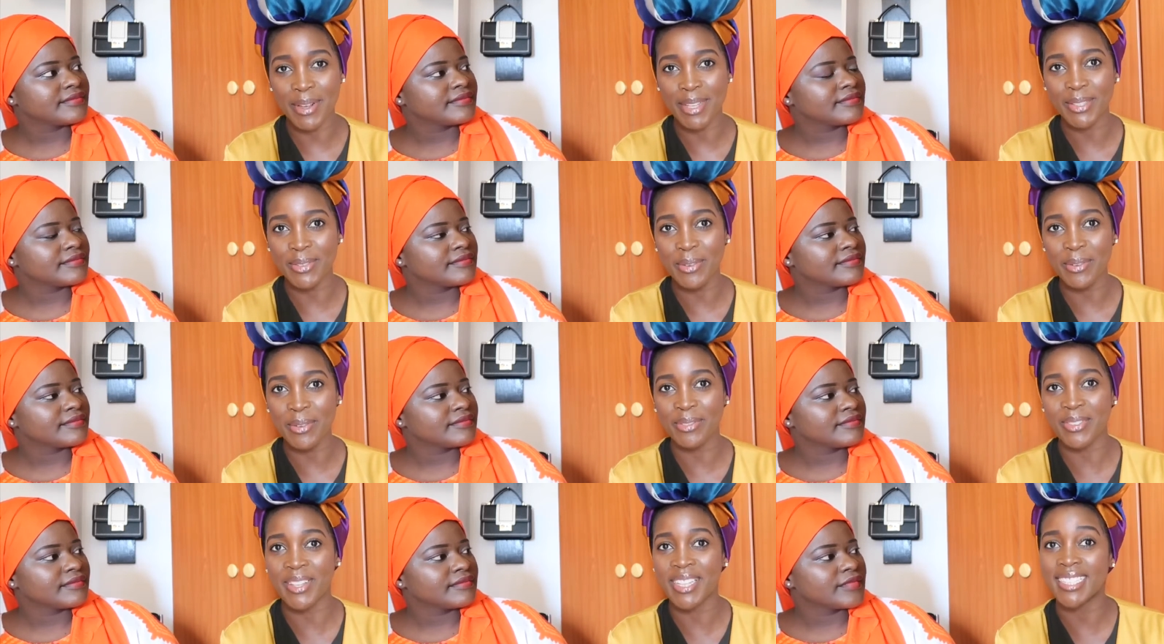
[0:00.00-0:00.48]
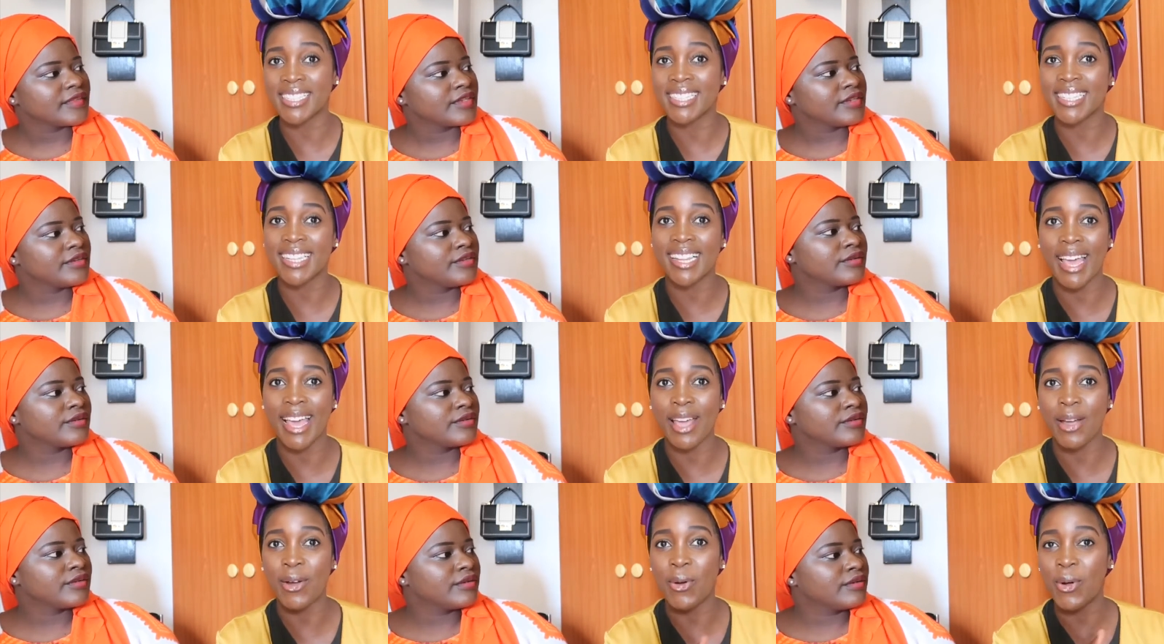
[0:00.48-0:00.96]
Speaker 1: was off
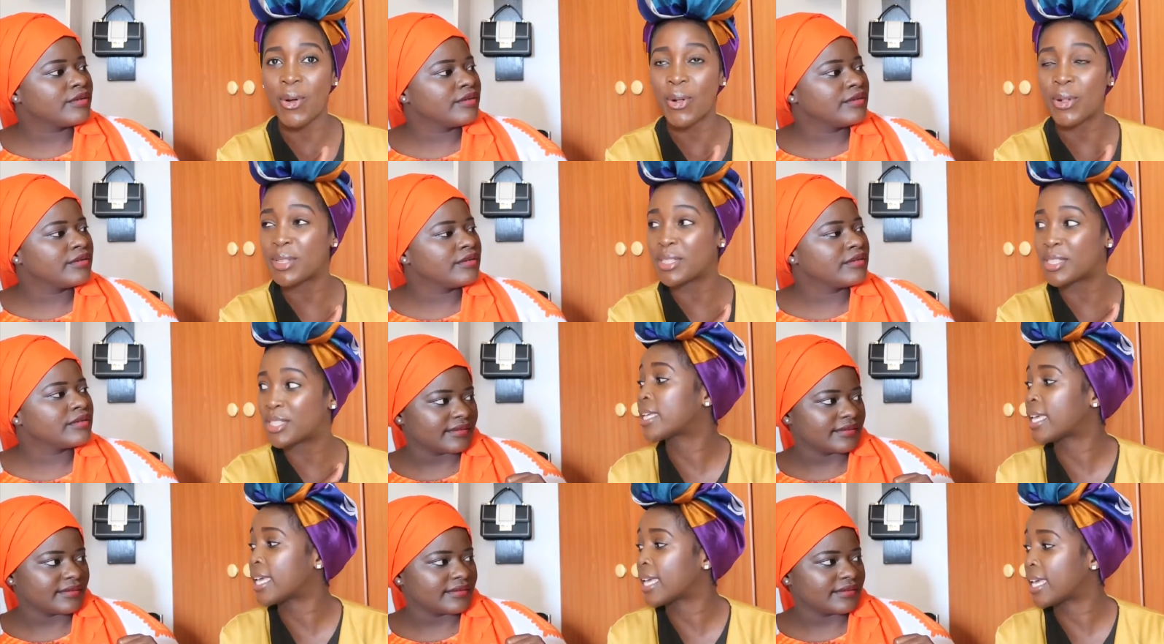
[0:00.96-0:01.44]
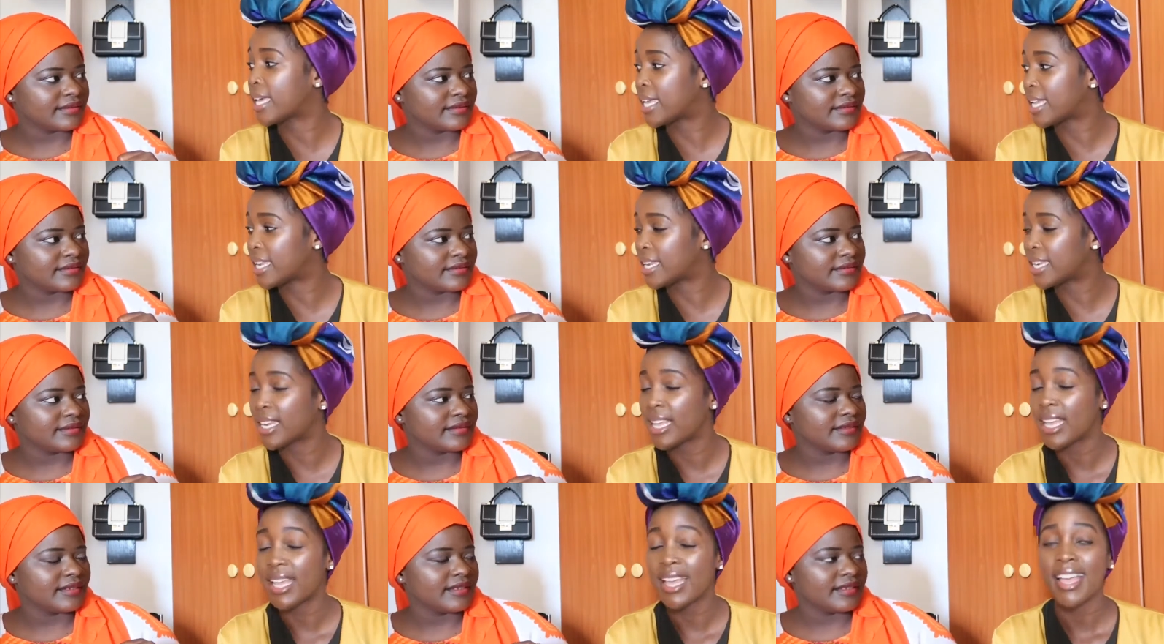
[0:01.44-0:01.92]
until I called
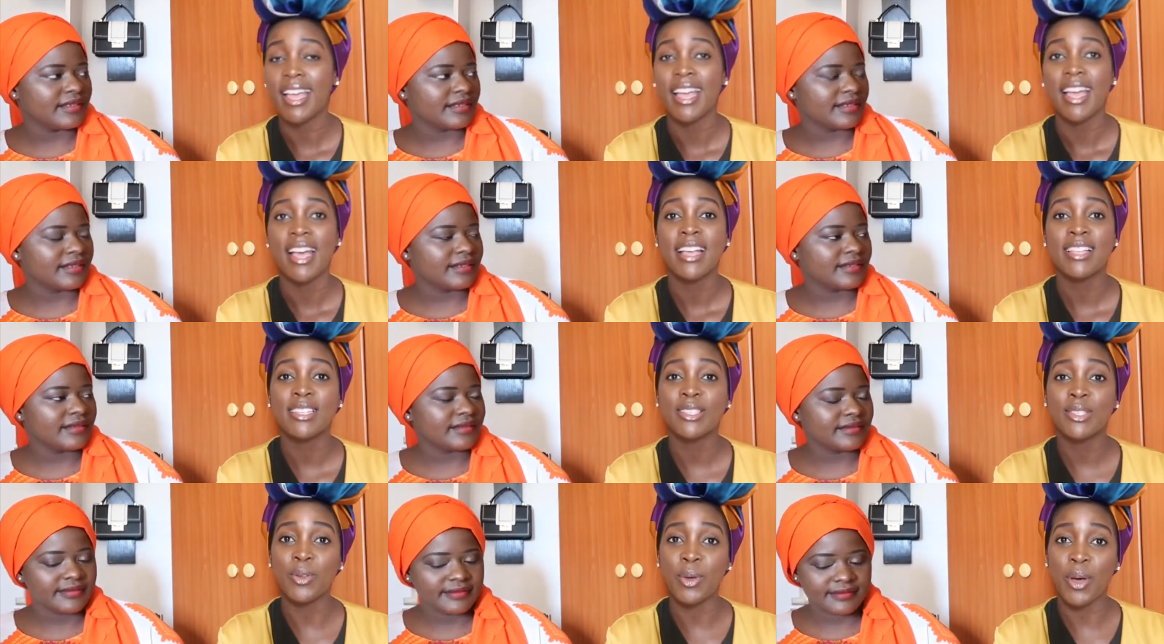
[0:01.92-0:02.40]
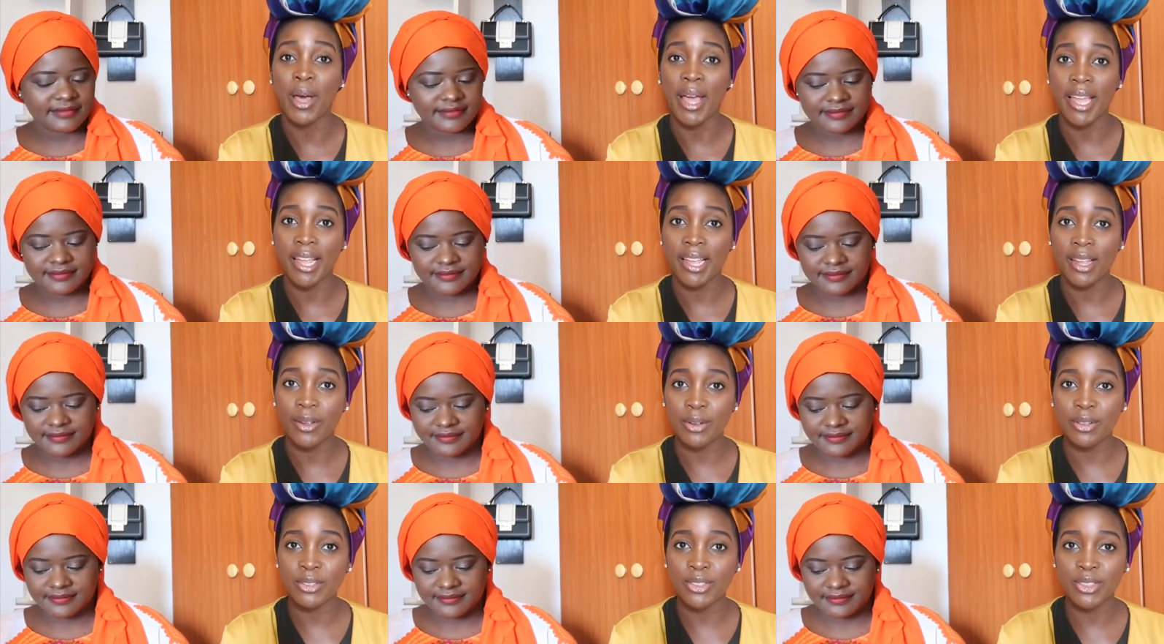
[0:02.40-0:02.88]
Kane. Yeah.
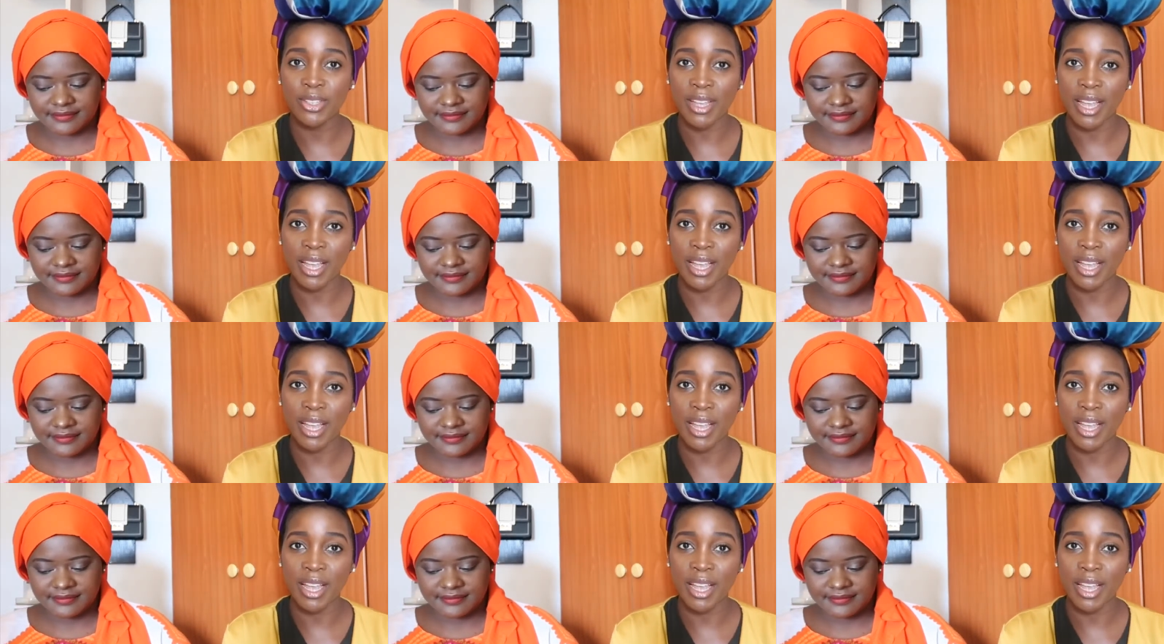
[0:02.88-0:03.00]
So I